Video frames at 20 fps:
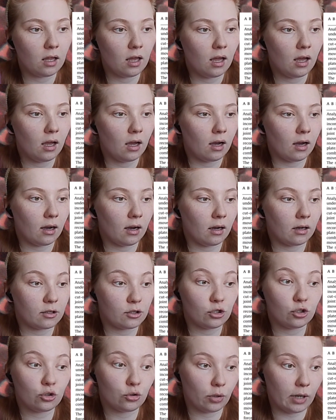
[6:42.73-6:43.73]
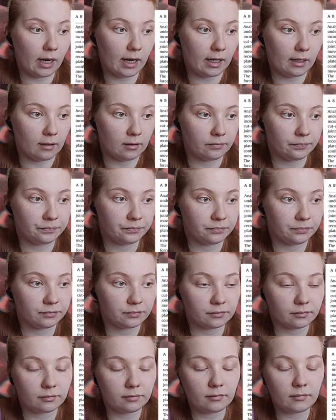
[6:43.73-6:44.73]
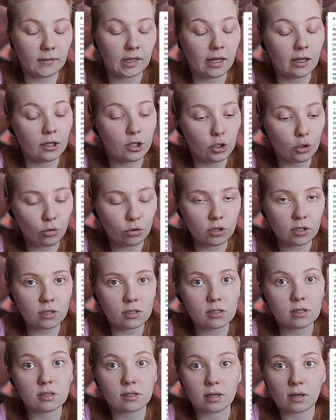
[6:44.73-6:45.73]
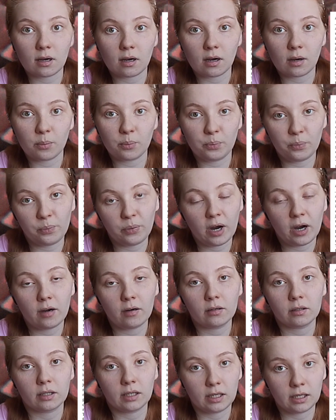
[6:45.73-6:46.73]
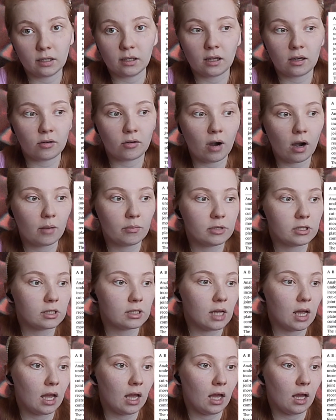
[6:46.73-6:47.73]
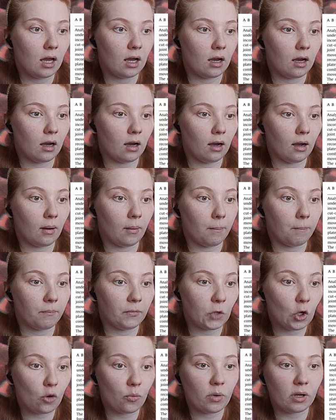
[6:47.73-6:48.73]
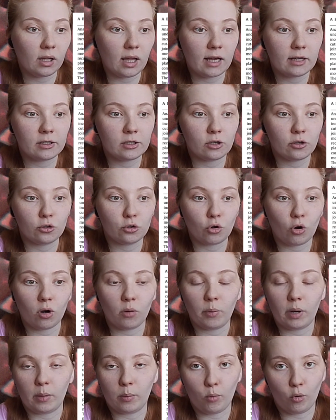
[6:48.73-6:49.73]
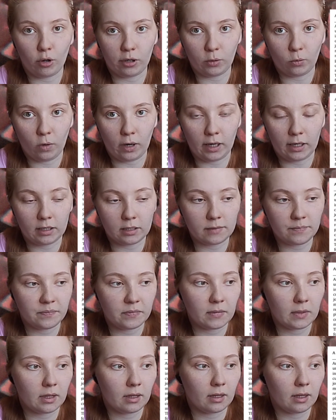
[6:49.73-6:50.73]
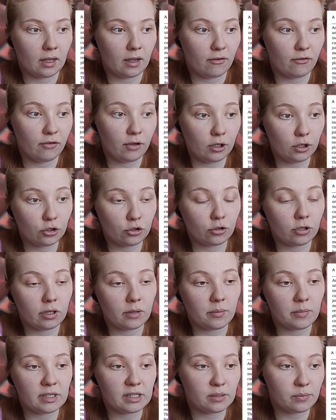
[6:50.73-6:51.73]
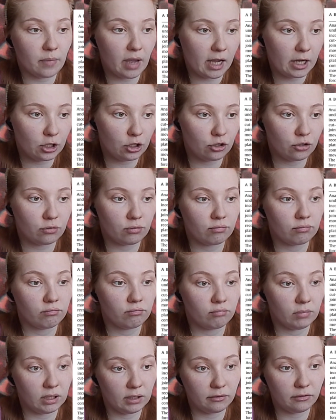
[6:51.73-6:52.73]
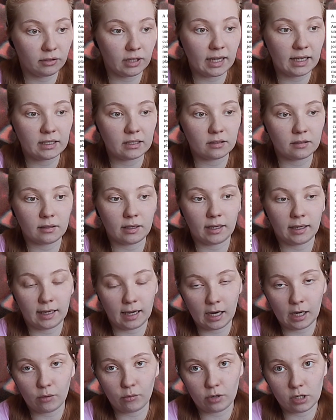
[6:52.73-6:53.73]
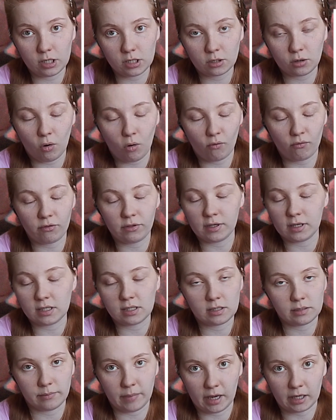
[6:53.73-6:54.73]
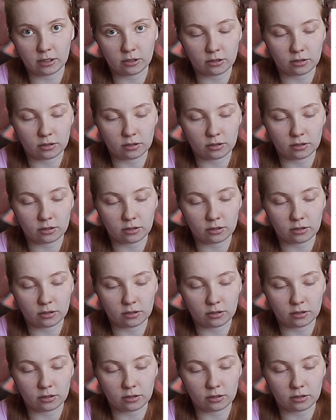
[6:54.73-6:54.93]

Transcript: Mean peak knee abduction movement for the 10-10 and 10-50 condition were and respectively. Mean